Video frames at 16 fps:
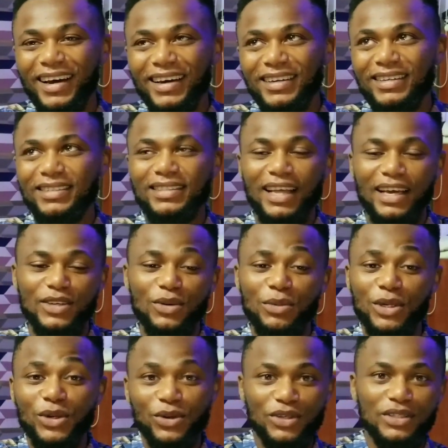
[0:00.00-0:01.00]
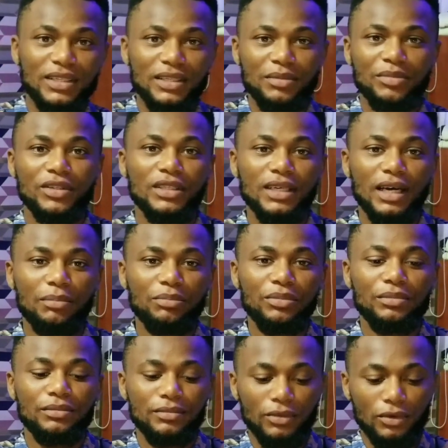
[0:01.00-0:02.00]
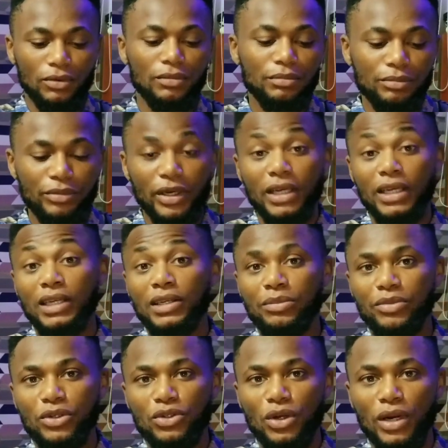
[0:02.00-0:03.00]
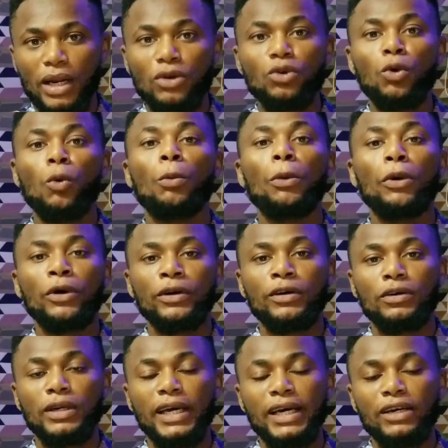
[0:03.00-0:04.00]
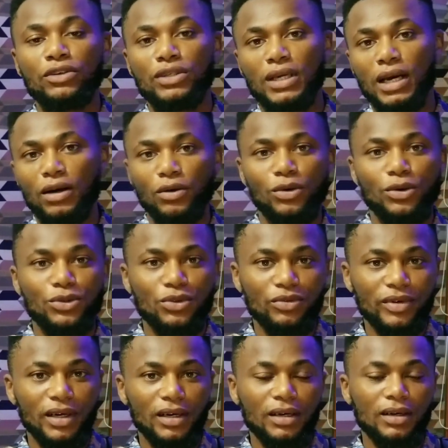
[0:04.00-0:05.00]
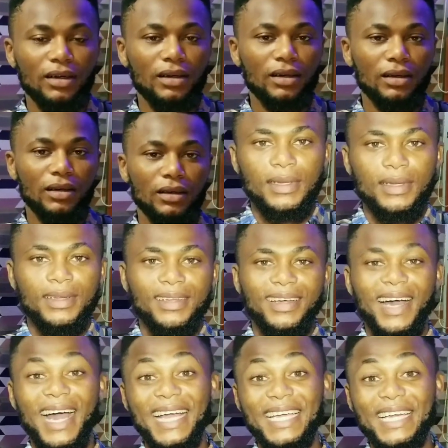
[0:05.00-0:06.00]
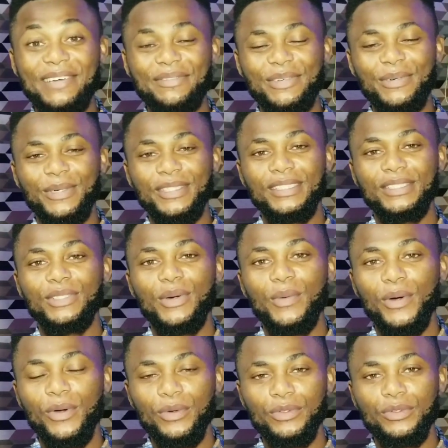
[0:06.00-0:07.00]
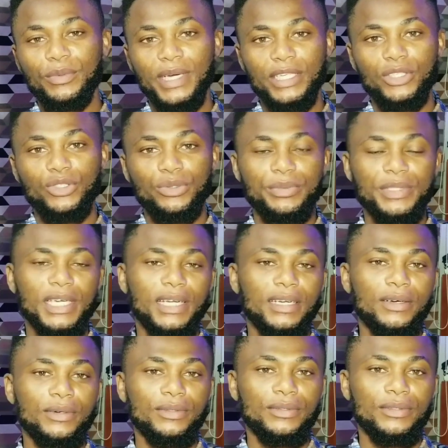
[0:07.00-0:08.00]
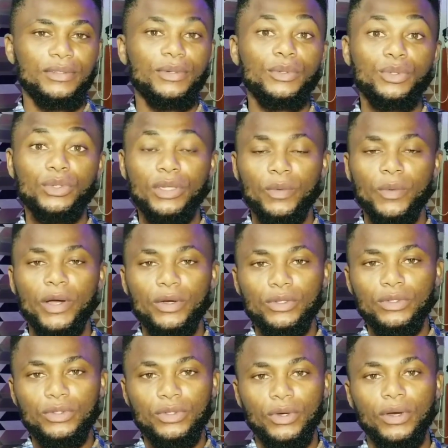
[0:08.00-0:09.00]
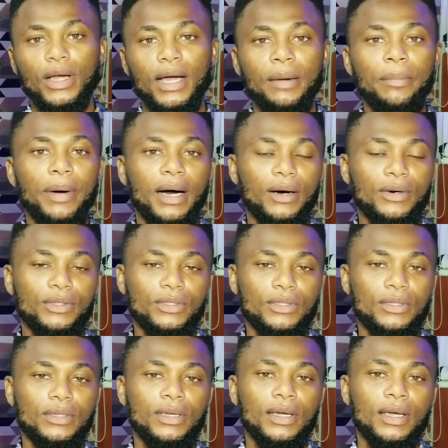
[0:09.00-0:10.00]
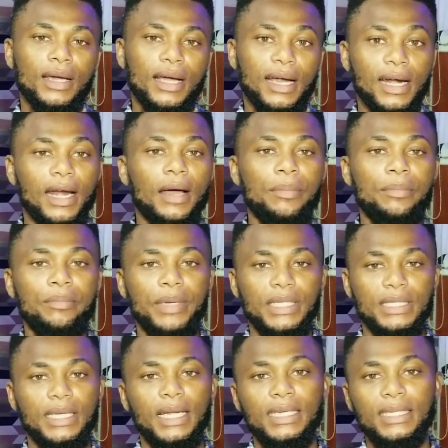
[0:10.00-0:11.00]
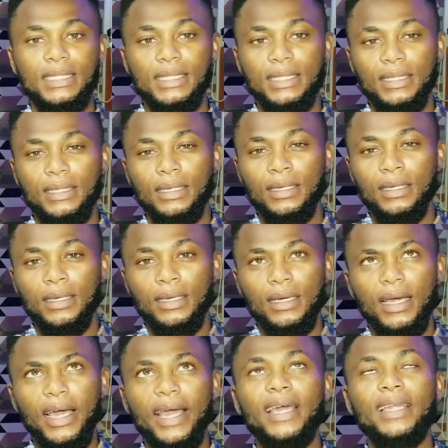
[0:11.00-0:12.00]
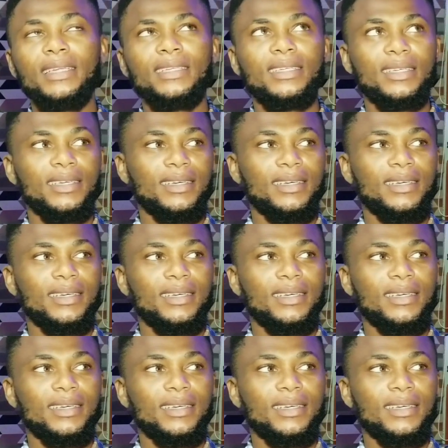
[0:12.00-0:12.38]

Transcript: it's like somebody crossing the bridge and breaking the bridge so that no one else can cross over. Hi everyone, you're welcome to my YouTube channel. So today we're going to talk about crab mentality and